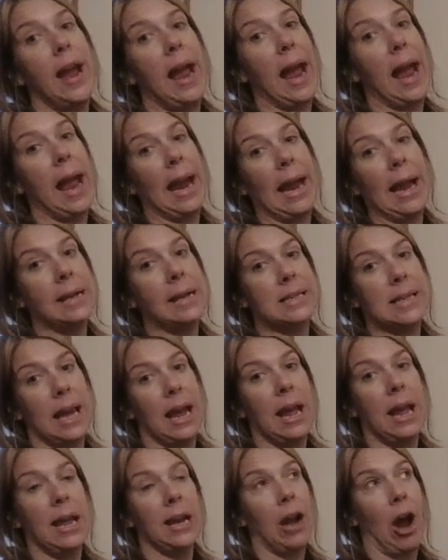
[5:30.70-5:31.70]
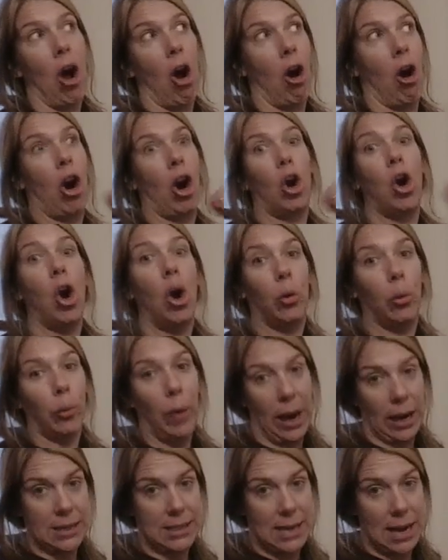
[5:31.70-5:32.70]
and in our
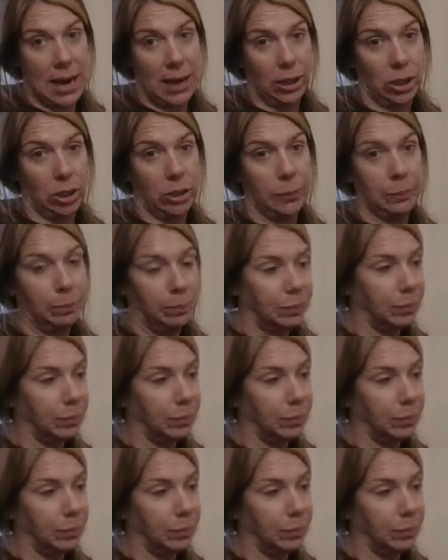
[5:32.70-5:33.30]
rectangle.